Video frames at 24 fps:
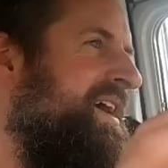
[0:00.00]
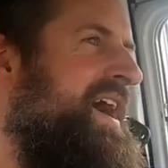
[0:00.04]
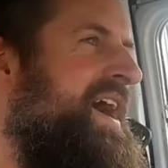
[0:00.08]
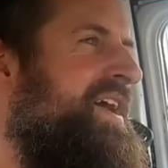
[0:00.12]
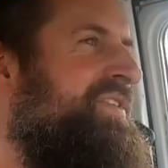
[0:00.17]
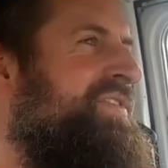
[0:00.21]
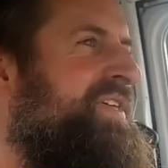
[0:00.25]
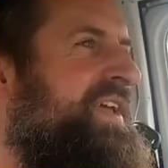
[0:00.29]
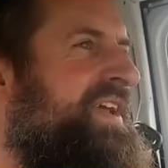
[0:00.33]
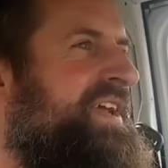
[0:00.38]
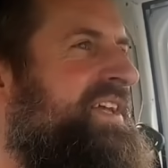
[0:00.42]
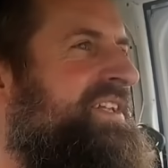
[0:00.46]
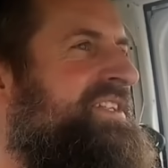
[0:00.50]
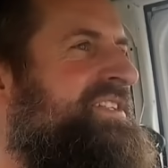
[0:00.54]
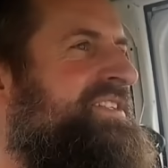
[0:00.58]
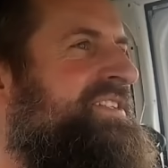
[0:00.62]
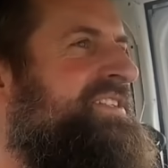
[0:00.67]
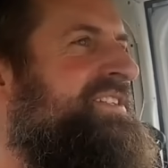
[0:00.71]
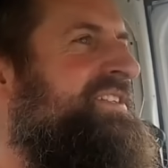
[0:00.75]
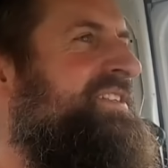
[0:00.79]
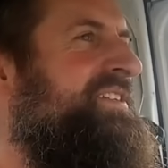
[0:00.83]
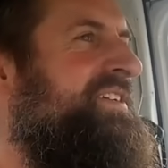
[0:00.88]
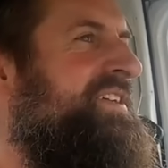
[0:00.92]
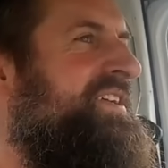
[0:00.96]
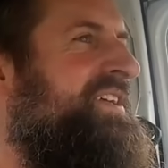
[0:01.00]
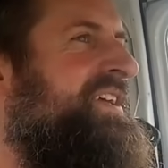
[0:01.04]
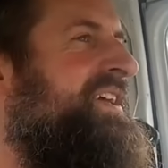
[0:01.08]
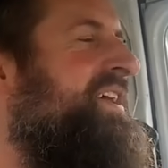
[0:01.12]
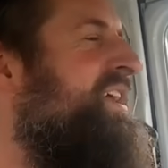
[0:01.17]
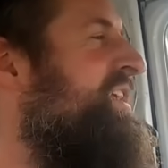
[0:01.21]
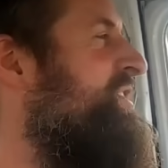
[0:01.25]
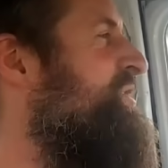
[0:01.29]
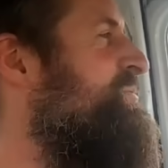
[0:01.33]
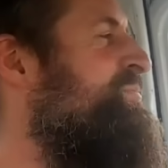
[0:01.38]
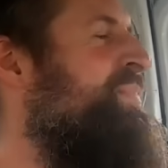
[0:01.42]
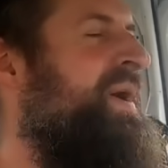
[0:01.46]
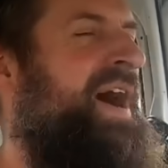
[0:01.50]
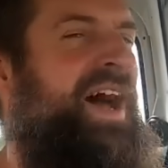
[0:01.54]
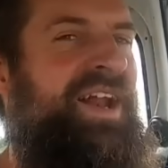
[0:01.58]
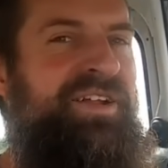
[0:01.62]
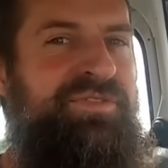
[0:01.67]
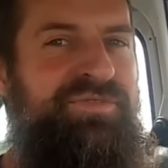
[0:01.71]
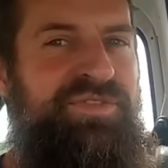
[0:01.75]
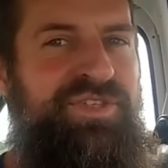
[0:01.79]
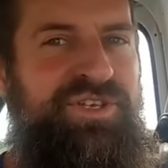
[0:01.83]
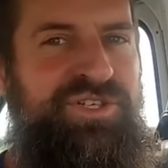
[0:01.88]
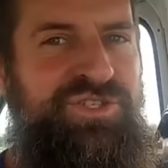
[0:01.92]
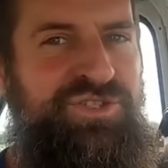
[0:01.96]
I think it's part
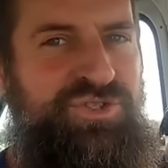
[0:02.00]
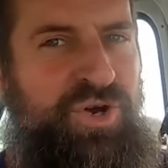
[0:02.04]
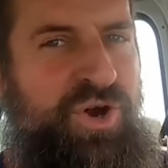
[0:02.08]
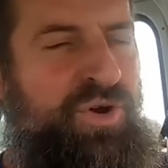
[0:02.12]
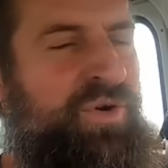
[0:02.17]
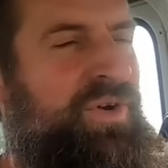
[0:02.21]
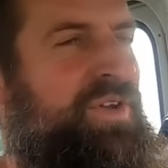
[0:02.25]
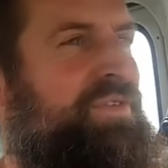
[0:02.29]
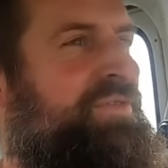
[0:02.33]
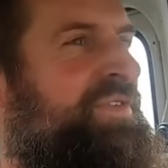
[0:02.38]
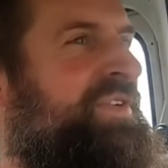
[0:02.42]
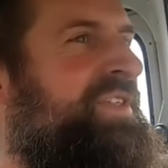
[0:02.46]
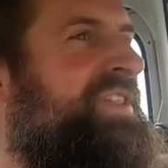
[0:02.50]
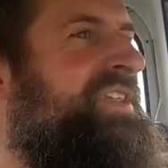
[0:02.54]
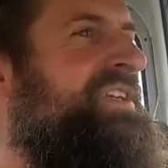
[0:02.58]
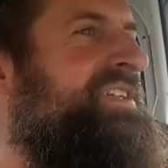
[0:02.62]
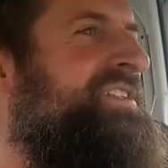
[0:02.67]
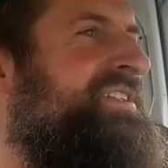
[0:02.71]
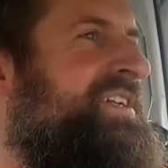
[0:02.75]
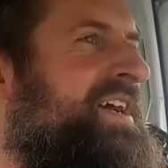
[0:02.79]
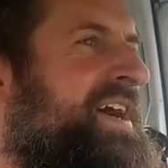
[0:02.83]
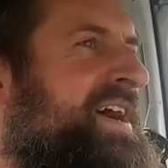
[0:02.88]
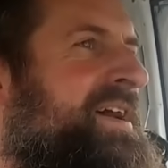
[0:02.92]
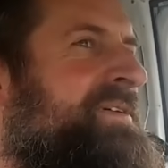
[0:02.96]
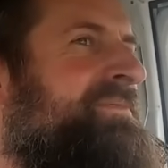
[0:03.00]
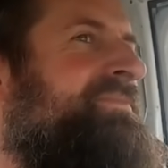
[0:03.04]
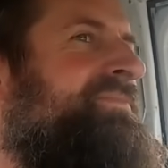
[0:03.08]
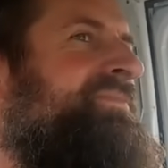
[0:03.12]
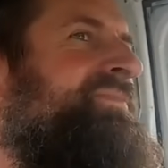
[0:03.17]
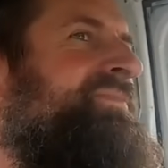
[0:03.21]
of the story for this car.